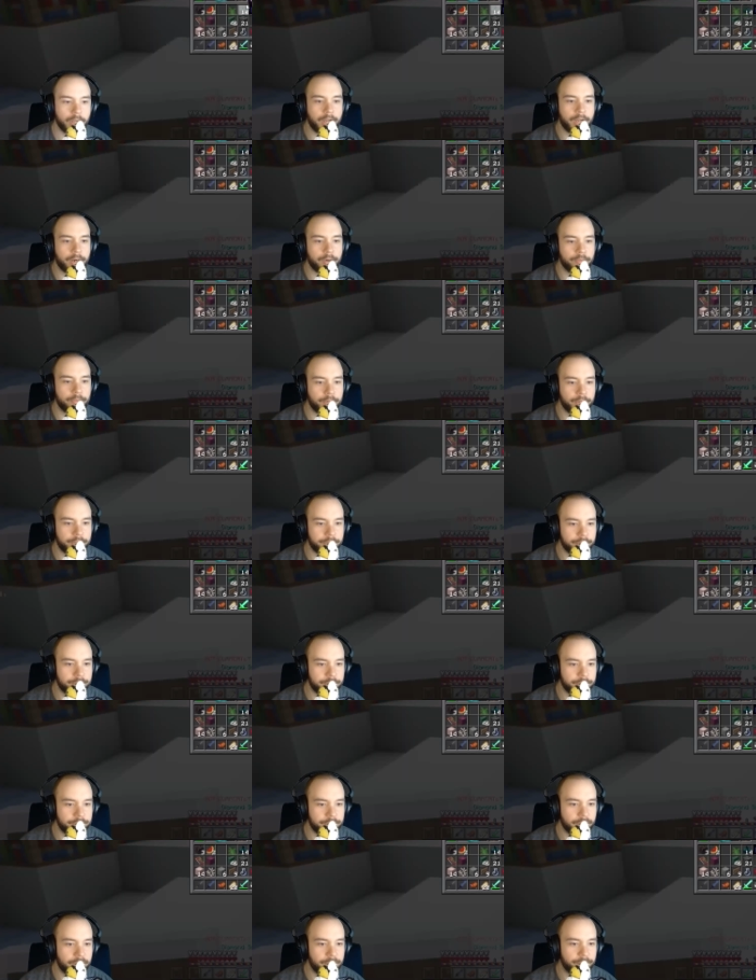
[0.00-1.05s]
all back. All right.
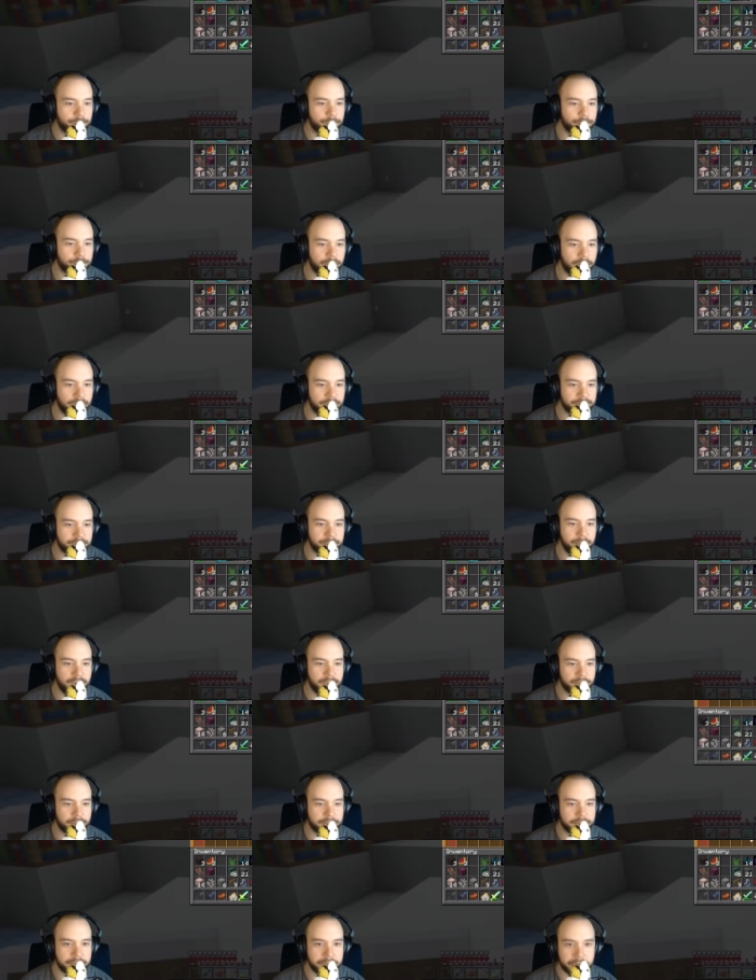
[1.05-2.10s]
Time for
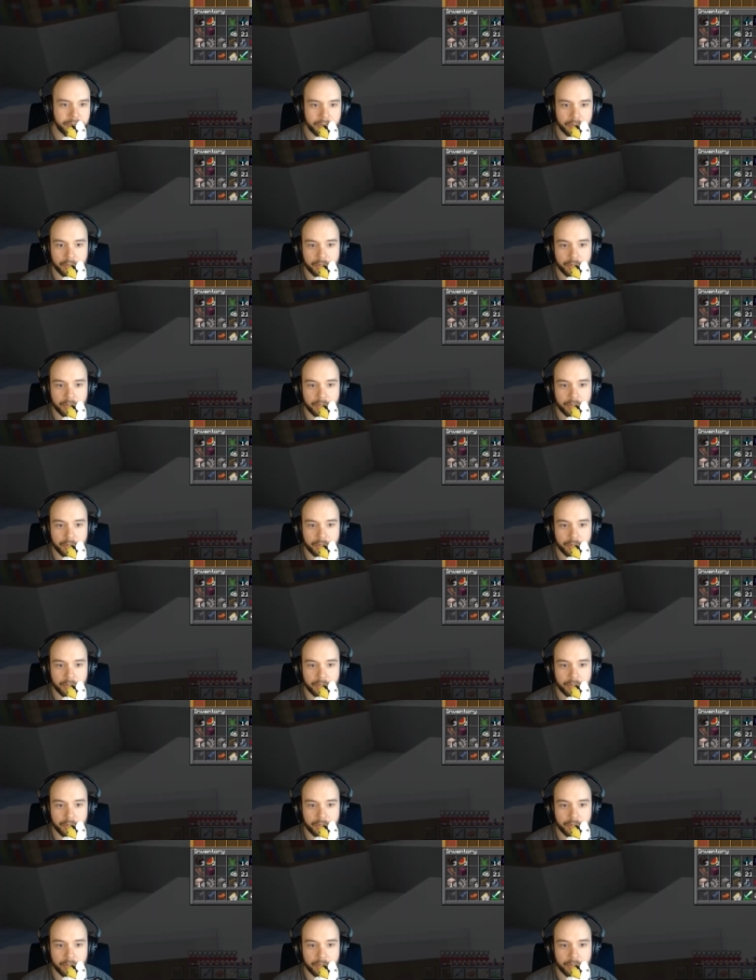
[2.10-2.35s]
cosmetics.